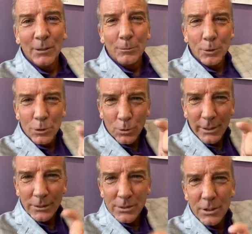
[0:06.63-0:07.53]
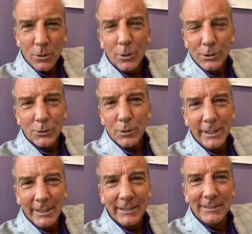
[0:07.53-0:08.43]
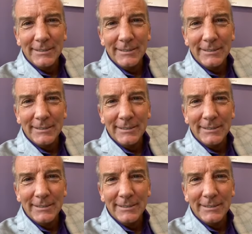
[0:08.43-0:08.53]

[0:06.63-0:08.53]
between 0 and 3,